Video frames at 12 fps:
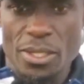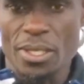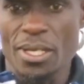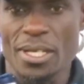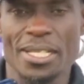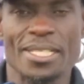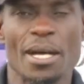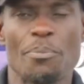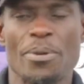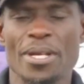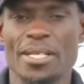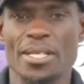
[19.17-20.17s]

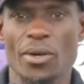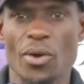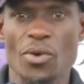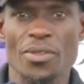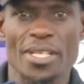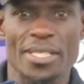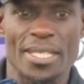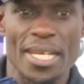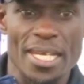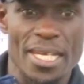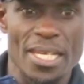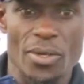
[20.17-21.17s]
interpret all the
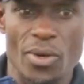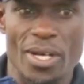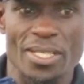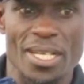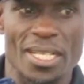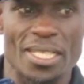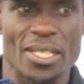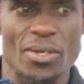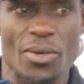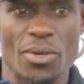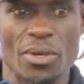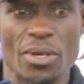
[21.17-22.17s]
technical and
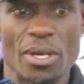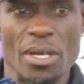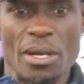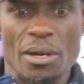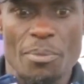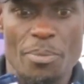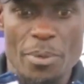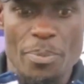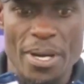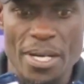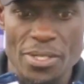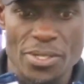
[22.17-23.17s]
tactical
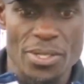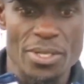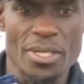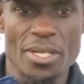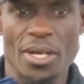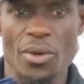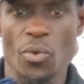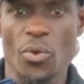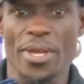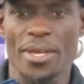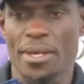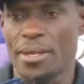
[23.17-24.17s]
preparation
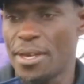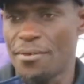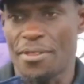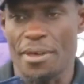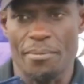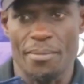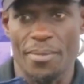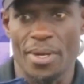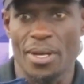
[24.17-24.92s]
we give them.